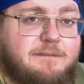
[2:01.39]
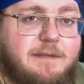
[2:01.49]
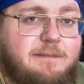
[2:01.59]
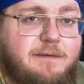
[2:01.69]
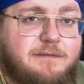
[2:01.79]

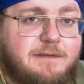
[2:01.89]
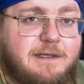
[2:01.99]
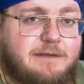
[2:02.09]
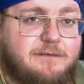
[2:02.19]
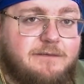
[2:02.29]
Many post
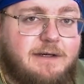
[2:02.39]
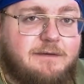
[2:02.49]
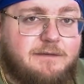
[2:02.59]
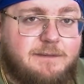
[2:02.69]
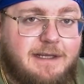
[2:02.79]
9/11
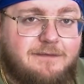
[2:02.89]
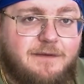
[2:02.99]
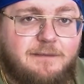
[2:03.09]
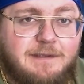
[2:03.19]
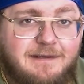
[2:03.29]
veterans began
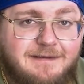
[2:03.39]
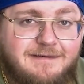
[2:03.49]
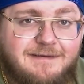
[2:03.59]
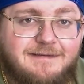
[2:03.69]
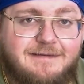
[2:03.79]
developing lung
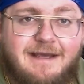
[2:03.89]
diseases,